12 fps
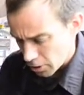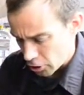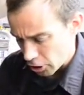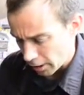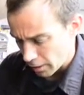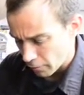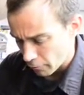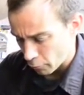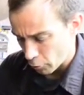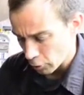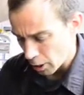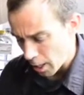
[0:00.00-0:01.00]
chicken
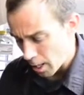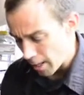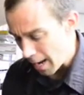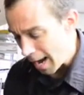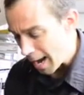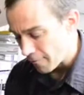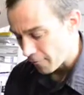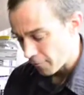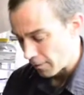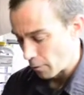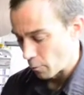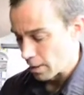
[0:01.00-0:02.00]
roulade half
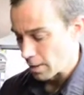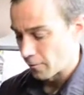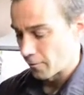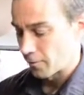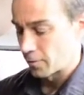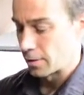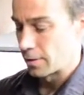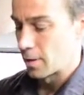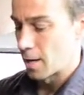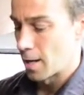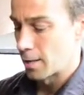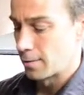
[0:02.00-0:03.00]
that we have
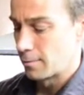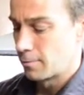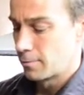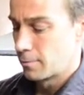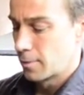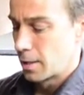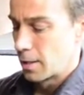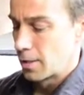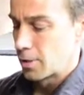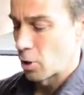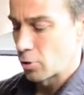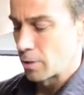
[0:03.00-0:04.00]

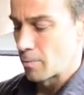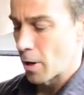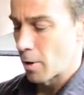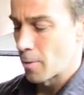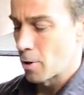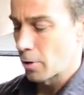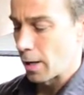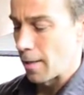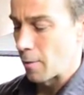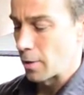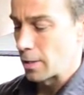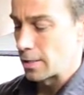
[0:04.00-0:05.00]
soaked in buttermilk,
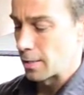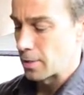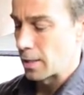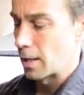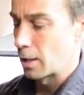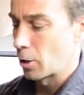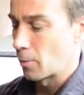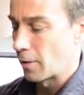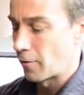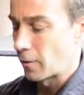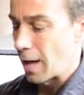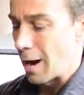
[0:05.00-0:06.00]
and then we dipped it in a little bit
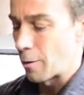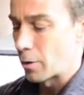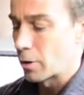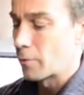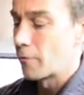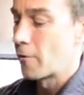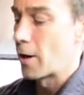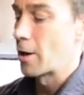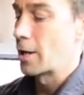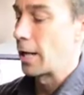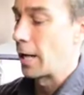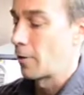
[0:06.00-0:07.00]
of flour.
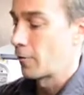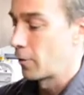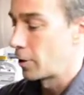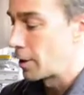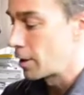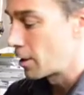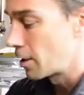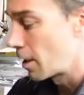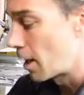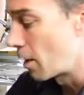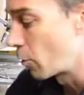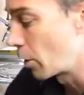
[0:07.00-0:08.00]
Very carefully,
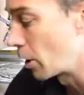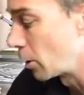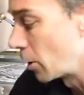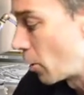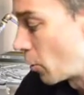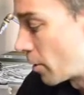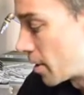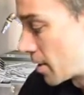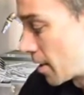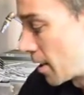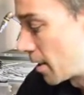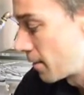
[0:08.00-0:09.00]
we're going to lower
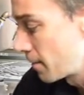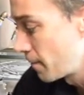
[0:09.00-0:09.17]
this in.